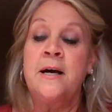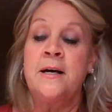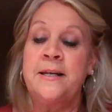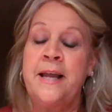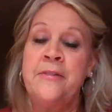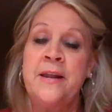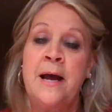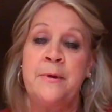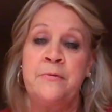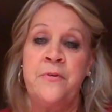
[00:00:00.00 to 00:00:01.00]
uh, now that
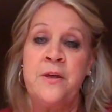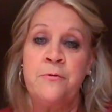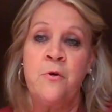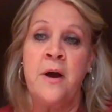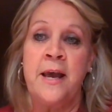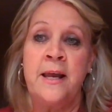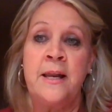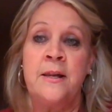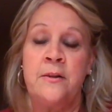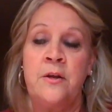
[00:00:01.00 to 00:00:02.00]
I'm in fifth grade
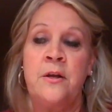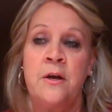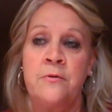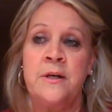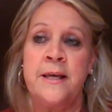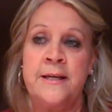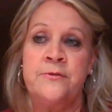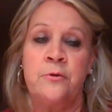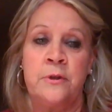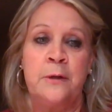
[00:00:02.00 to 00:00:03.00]
and, you know, the
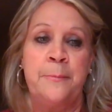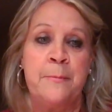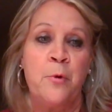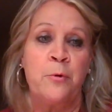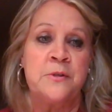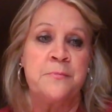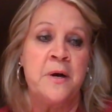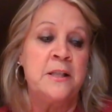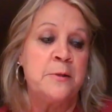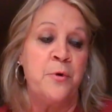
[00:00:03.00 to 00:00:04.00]
kids are a little bit more
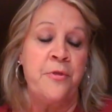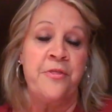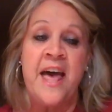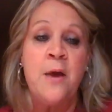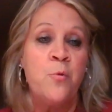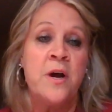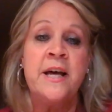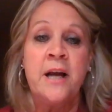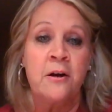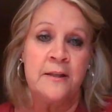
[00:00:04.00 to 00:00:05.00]
responsible, they
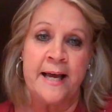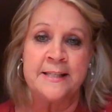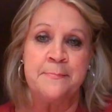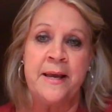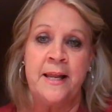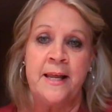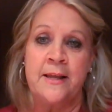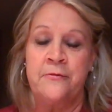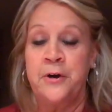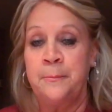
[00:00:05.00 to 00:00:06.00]
run our class meeting
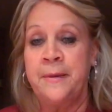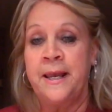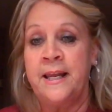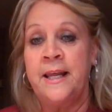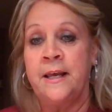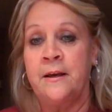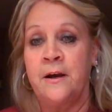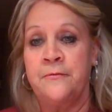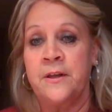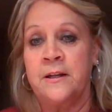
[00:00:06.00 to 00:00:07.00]
at the very beginning
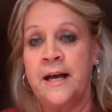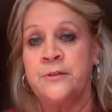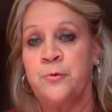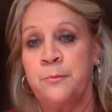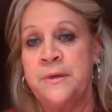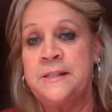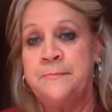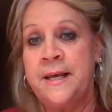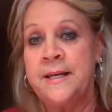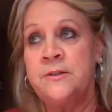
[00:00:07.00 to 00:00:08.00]
of the classroom. We
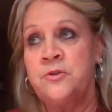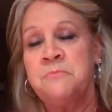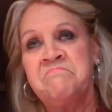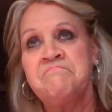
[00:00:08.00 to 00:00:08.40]
spend